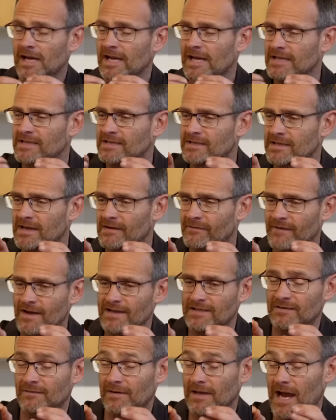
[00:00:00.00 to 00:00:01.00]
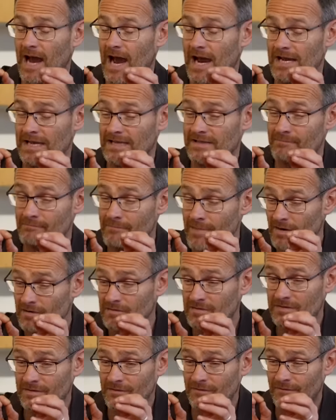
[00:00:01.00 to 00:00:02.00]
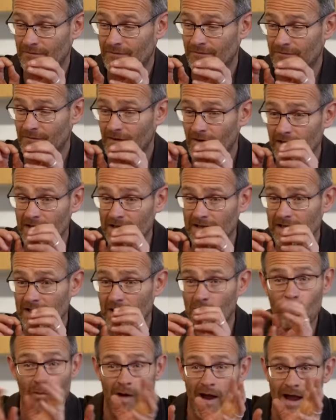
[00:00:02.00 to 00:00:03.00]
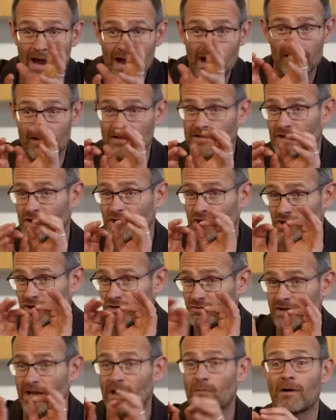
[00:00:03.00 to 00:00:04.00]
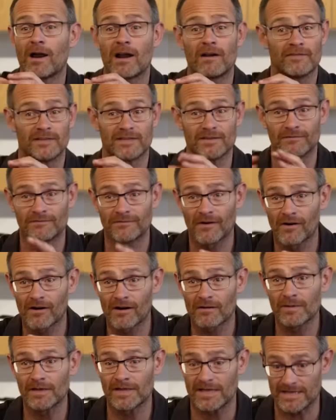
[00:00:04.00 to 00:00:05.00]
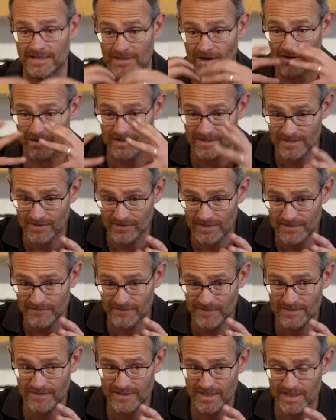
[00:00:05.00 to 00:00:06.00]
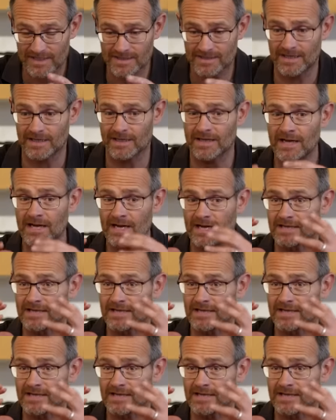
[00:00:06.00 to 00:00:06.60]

it's effectively at its most finely aware, it's acutely aware of its environment, its eyesight's fantastic,